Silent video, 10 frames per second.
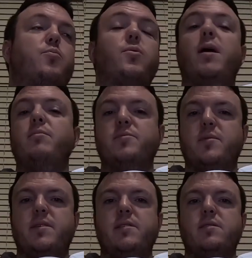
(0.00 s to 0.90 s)
problems
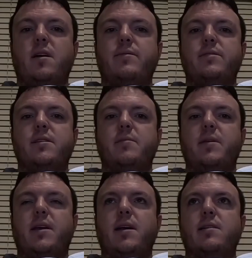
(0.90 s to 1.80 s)
with this, obviously,
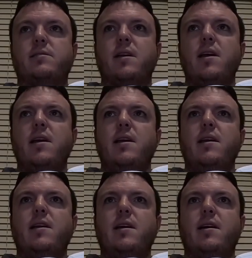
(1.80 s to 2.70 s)
because
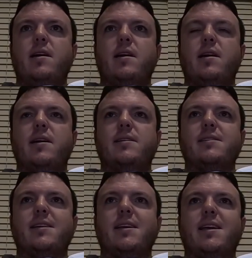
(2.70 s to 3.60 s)
it
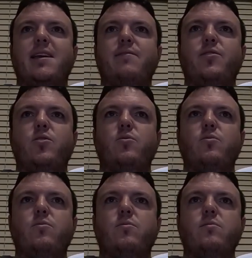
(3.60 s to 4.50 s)
doesn't give
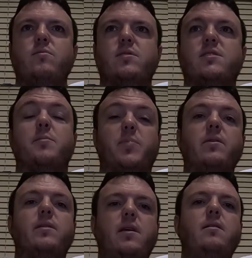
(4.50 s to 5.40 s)
you the
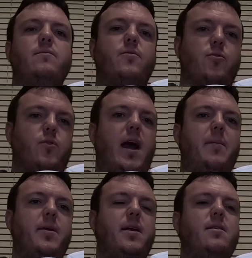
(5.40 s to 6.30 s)
stability for
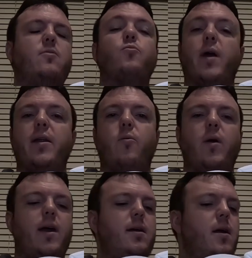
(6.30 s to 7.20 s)
grabbing it right
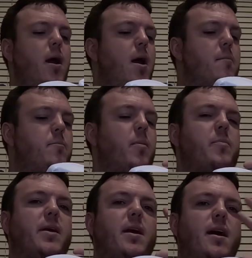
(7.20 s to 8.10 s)
away. But
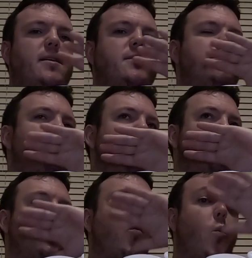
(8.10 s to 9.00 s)
because
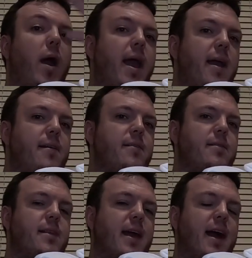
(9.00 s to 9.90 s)
of the
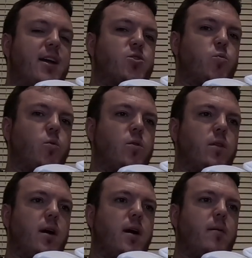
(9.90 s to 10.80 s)
way the
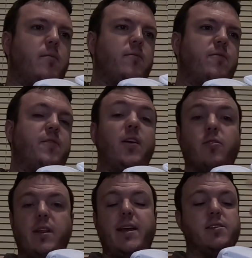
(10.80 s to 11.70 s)
actual
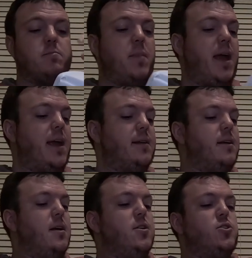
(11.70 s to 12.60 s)
finger lay is made,
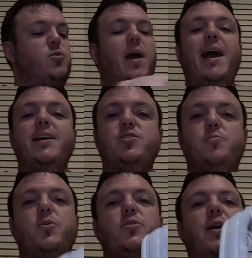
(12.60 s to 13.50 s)
so as you put